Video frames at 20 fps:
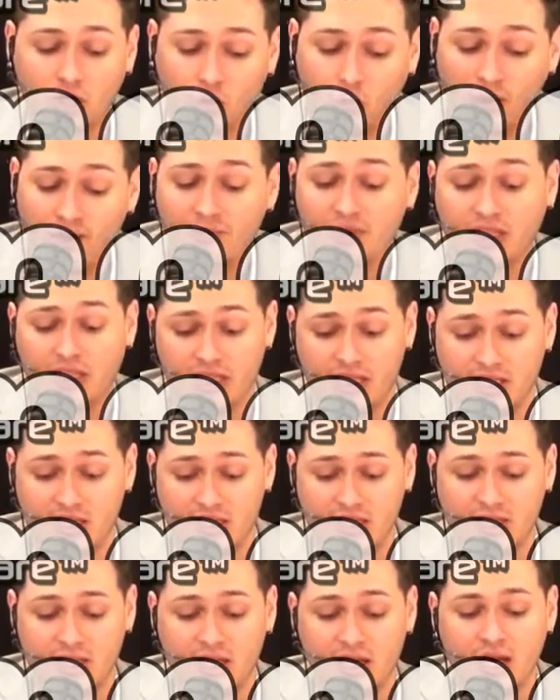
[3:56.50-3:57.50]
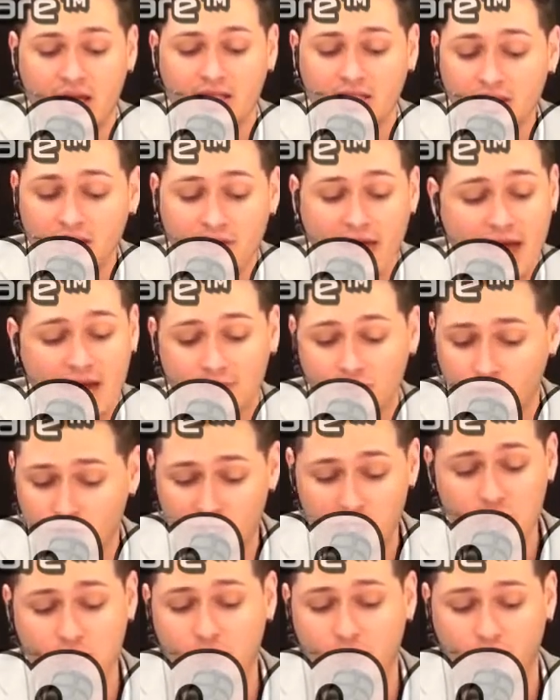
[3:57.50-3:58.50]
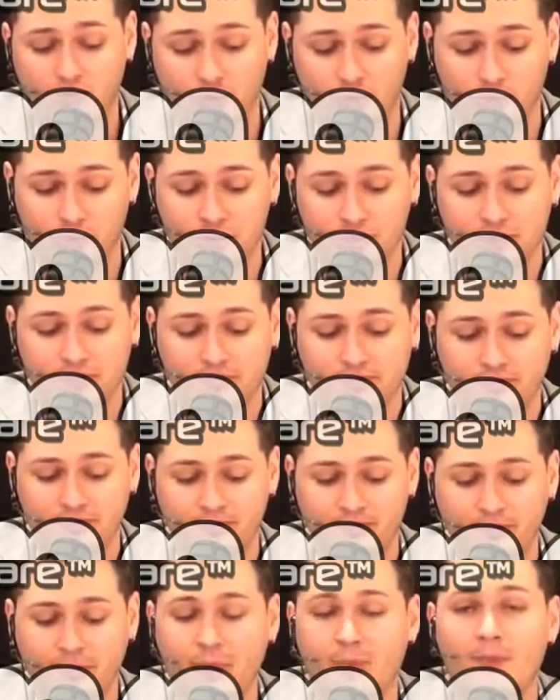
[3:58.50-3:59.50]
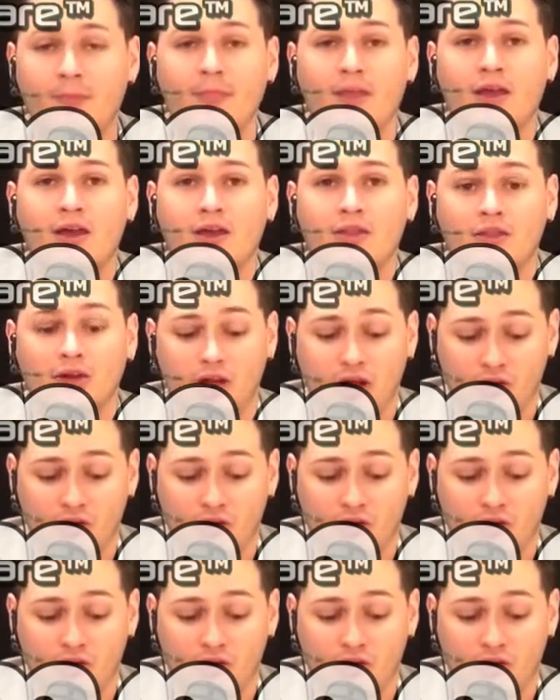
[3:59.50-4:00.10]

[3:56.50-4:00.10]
equivalent to that of traditional foods. The